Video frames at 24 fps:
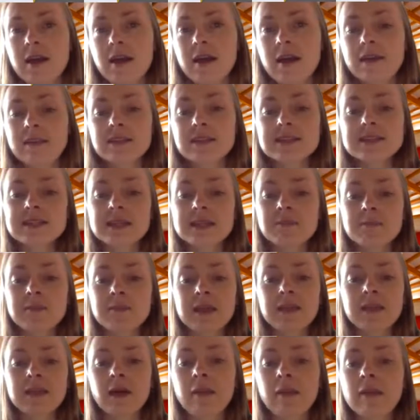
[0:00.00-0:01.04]
And this can
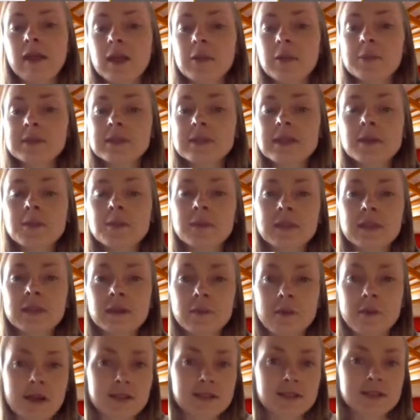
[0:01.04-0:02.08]
be non-equity with the
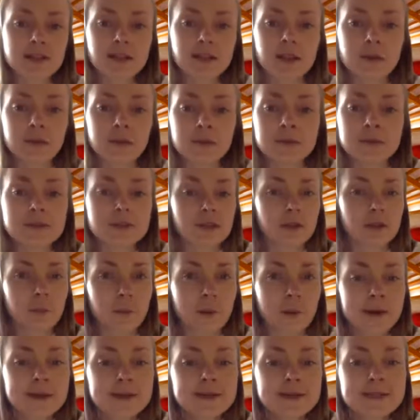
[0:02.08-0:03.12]
grants and loans and
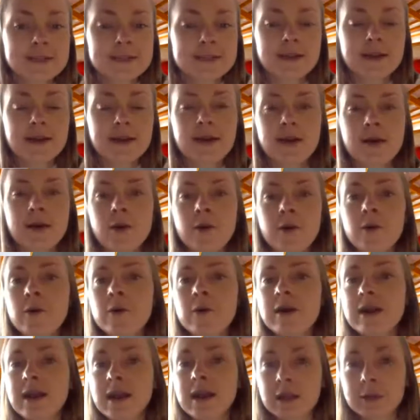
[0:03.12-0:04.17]
awards,
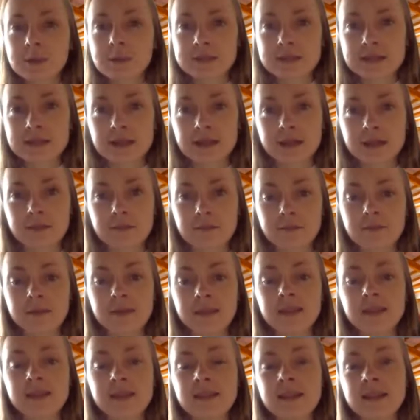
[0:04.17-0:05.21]
or equity,
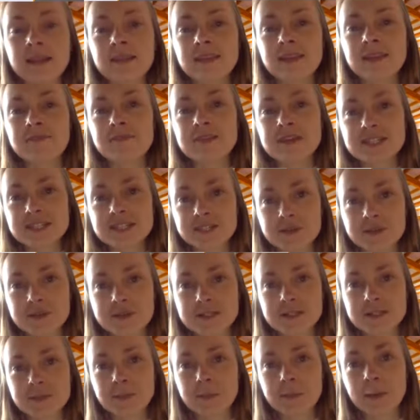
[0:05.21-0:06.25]
meaning that the
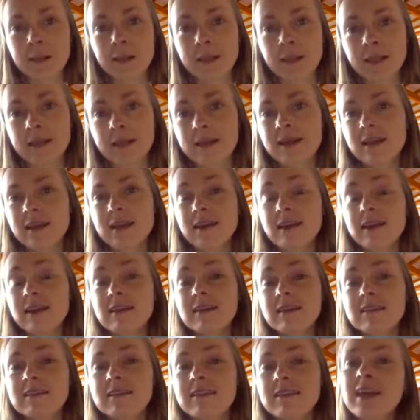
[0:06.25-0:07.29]
investors will
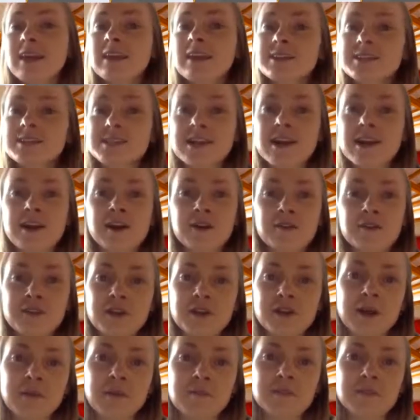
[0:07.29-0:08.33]
take a share of
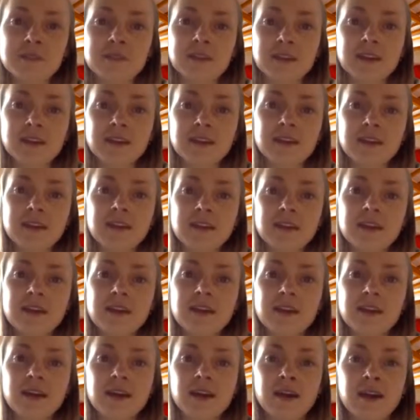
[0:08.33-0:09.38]
your company,
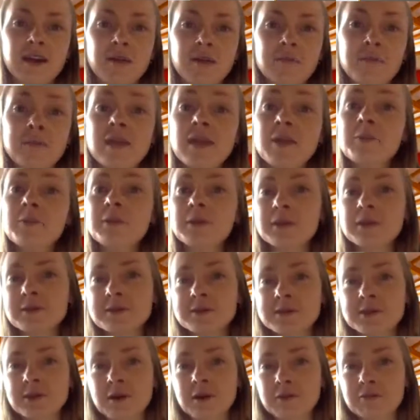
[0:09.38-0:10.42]
but they will
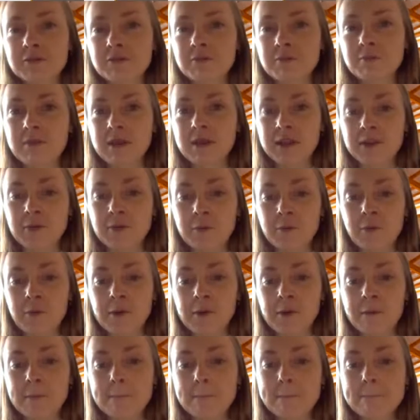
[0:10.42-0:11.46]
also often pay you more.